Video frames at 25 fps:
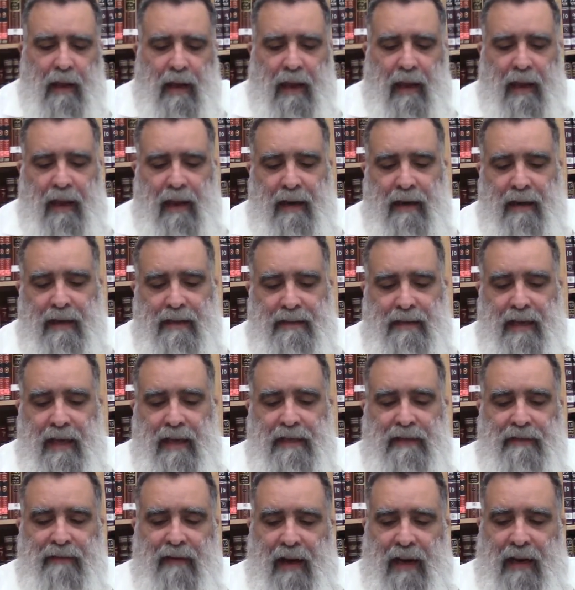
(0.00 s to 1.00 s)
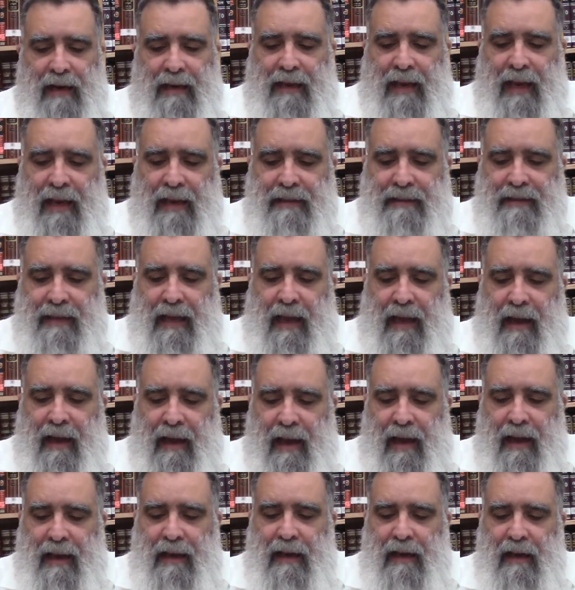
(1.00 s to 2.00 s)
And it says, ve'al ken tahara
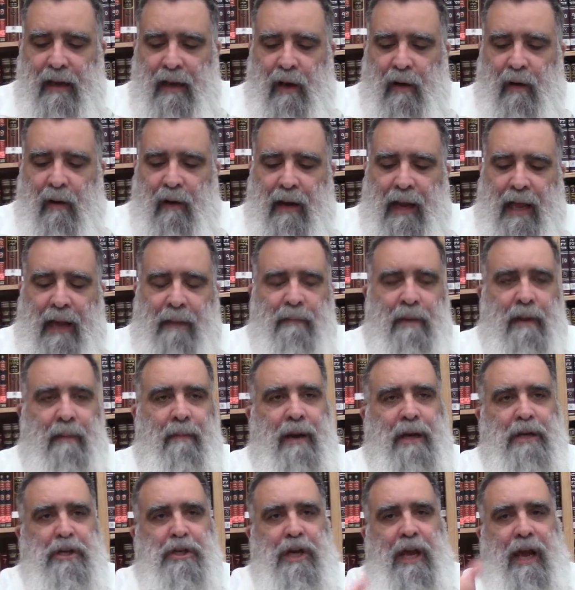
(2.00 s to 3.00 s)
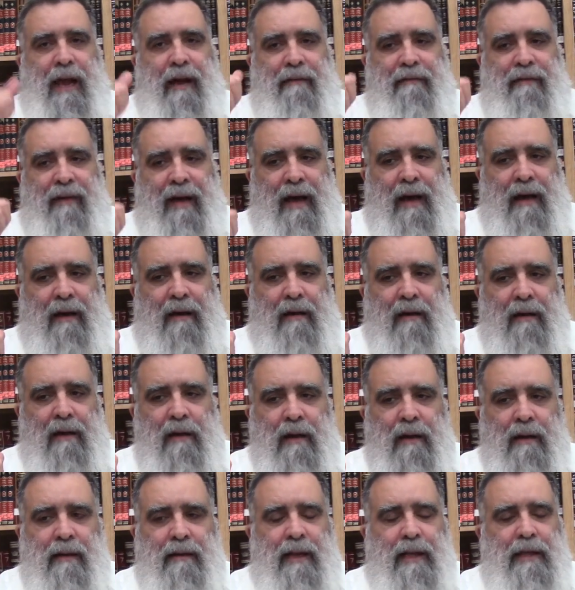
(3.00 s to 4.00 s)
hi le'olam mima she'avar.
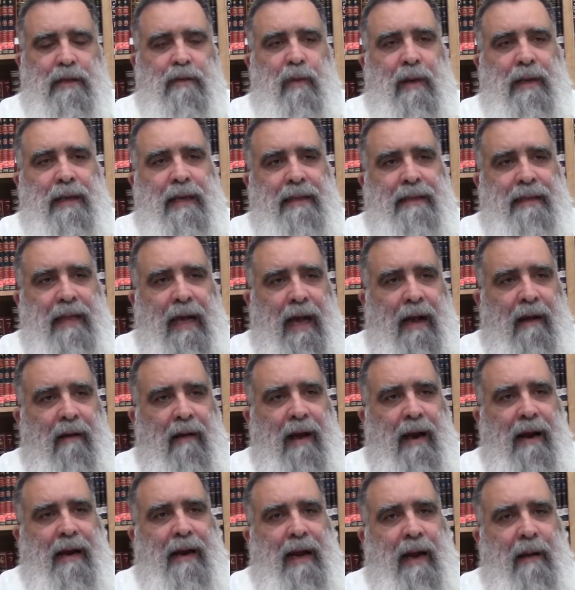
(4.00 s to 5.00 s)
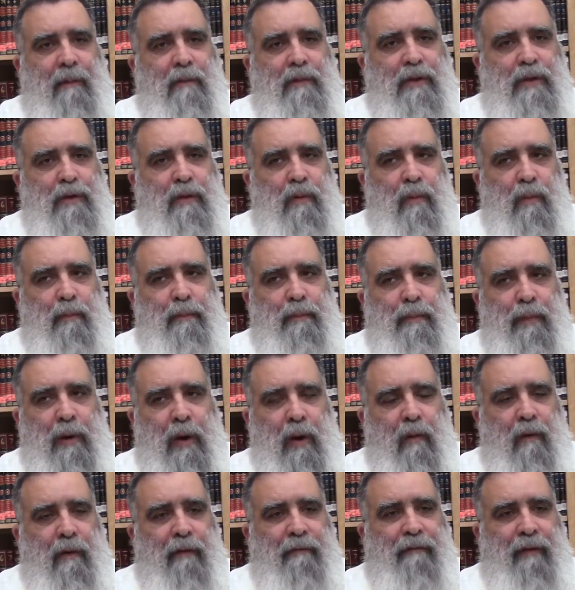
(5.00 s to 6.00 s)
That's why the tahara comes to
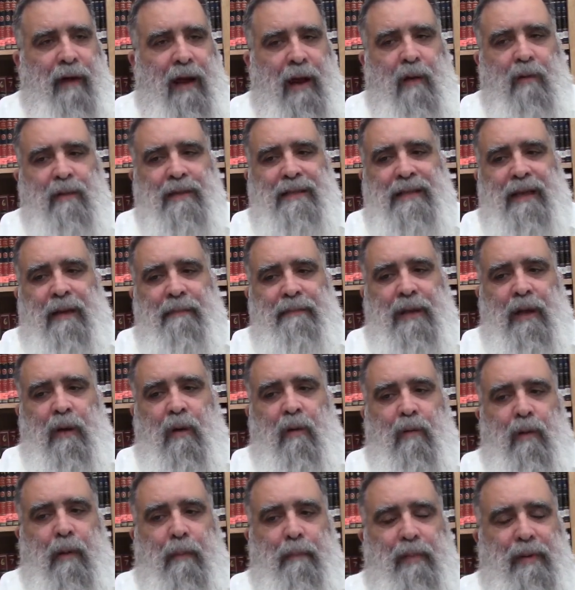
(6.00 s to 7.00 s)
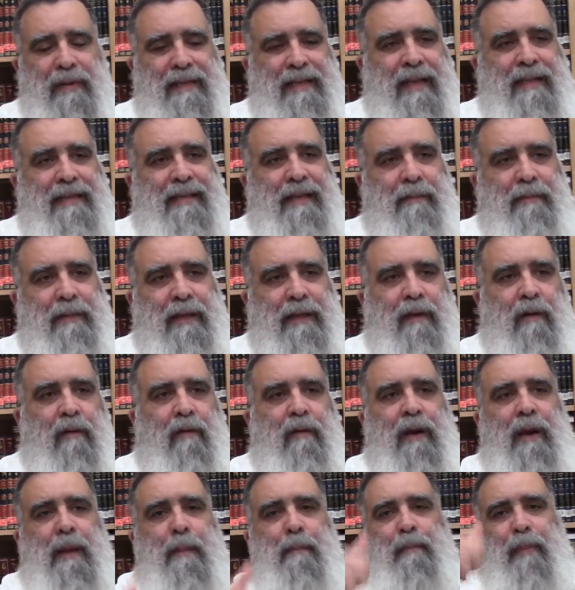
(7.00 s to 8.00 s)
purify on something or represent something that
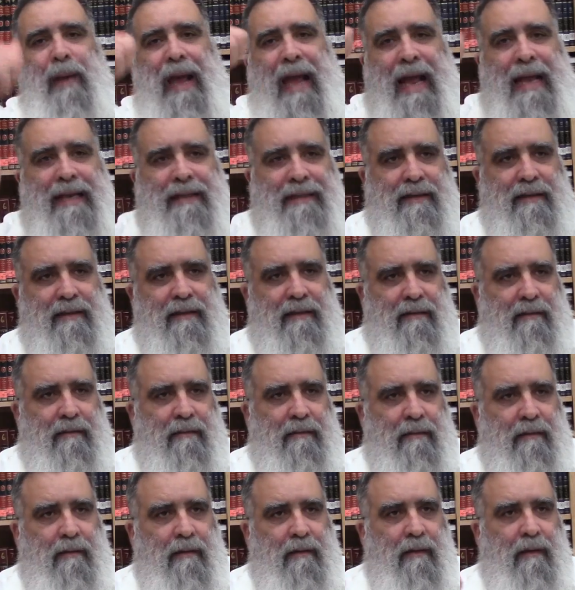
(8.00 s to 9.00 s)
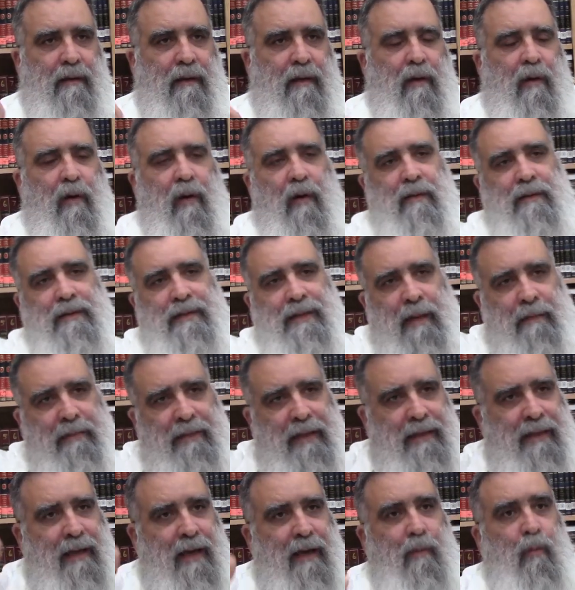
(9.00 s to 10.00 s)
already passed, on
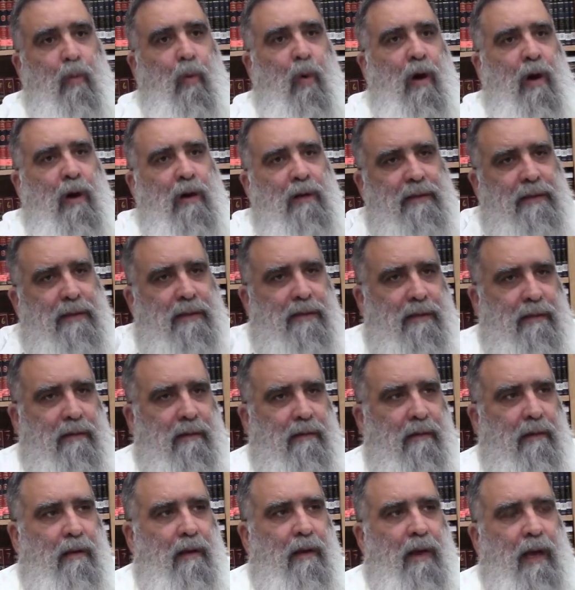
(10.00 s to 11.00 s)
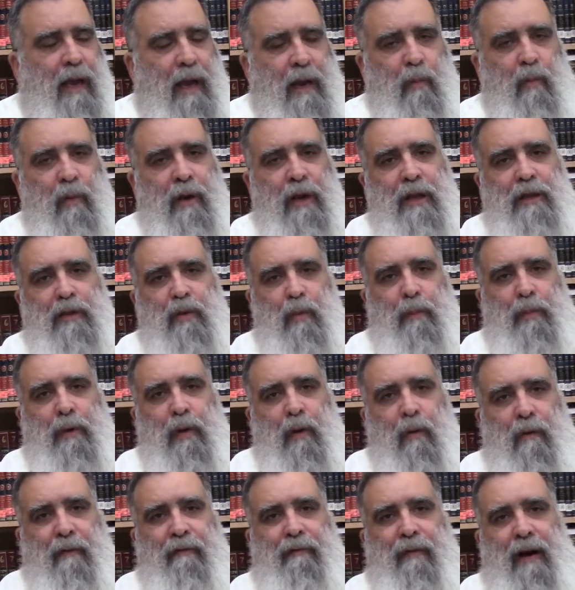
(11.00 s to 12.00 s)
something that was, and we need to
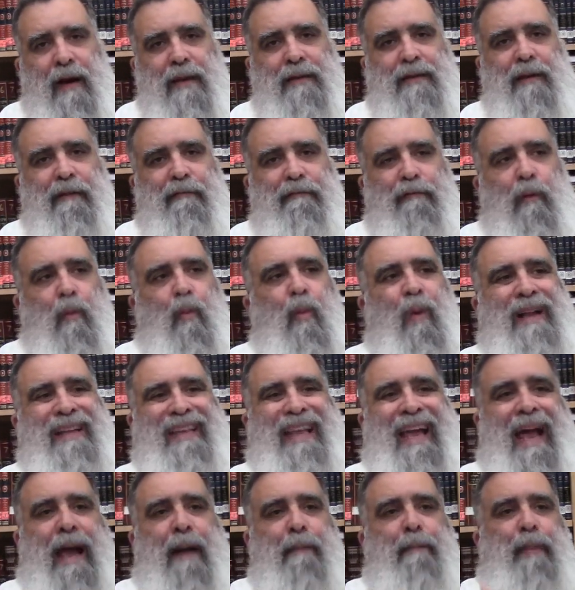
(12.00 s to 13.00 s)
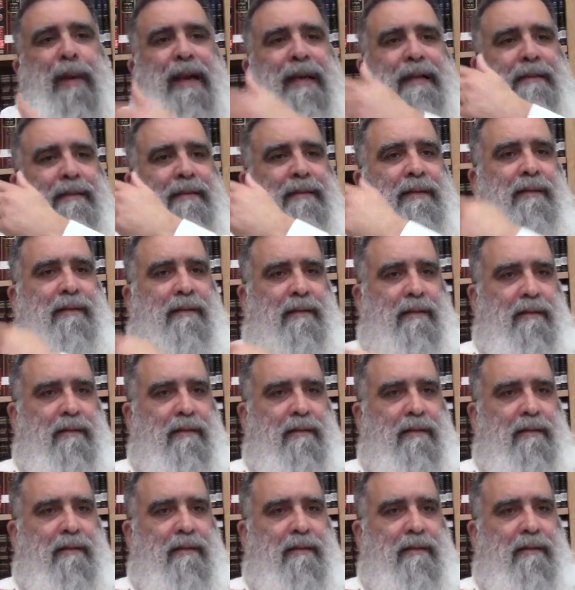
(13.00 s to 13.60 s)
purify ourselves from what happened.